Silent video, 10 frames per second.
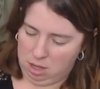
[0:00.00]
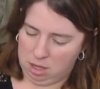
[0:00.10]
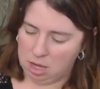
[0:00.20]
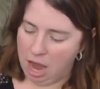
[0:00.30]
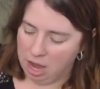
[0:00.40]

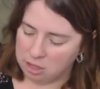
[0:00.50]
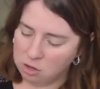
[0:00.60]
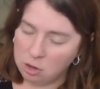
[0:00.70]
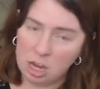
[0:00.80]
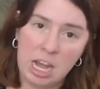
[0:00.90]
yeah,
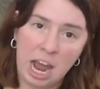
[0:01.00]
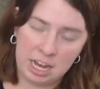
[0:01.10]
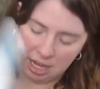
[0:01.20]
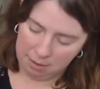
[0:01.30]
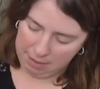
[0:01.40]

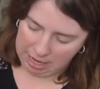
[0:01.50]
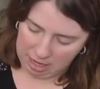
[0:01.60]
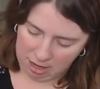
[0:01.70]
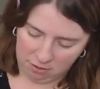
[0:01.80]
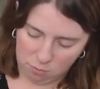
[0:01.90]
connecting
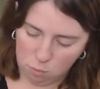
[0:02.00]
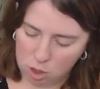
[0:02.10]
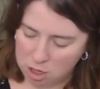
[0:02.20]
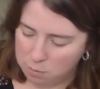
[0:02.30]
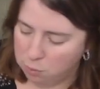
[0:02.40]
mittens
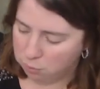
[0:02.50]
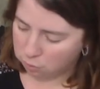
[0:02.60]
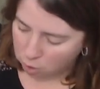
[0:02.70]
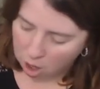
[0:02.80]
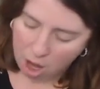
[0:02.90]
would
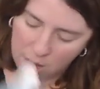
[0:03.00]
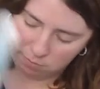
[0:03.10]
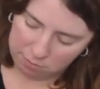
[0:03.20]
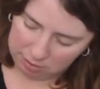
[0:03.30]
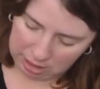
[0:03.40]

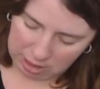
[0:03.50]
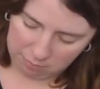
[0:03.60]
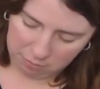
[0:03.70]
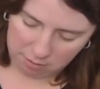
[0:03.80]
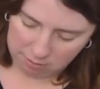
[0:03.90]
probably
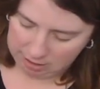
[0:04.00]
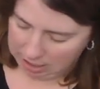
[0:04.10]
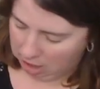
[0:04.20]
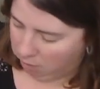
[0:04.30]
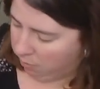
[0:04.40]

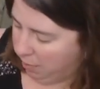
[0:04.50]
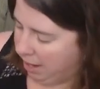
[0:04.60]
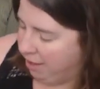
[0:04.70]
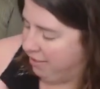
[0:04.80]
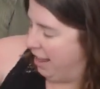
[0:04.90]
help. But
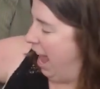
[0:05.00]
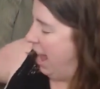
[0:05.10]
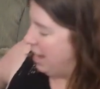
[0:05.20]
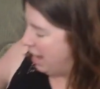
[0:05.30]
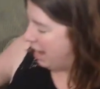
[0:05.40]

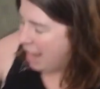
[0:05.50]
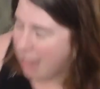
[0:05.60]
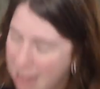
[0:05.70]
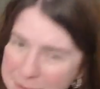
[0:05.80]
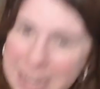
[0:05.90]
instead,
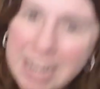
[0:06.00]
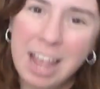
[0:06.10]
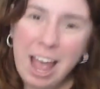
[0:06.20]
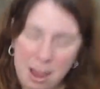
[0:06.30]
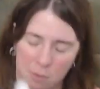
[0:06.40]
I mean,
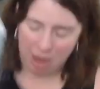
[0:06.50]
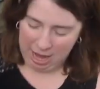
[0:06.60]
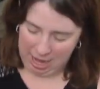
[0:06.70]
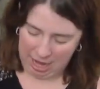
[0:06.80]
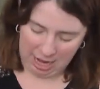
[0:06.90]
I went
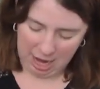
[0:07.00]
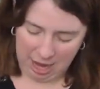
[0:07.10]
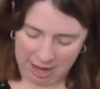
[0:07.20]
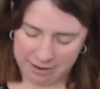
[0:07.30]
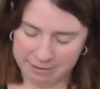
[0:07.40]
and I
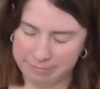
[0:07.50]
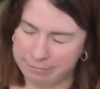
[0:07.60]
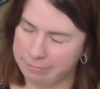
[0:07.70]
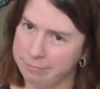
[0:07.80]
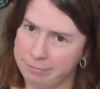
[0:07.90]
got,
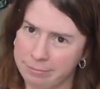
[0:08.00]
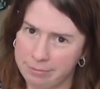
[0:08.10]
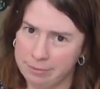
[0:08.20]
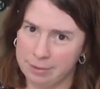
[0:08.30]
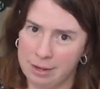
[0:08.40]

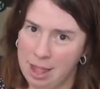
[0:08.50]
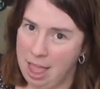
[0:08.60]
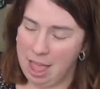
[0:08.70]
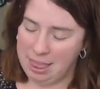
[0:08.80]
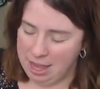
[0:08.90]

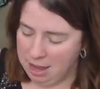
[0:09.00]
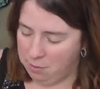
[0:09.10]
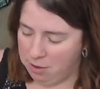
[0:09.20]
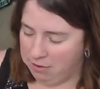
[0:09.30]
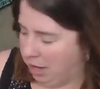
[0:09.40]
I think it was like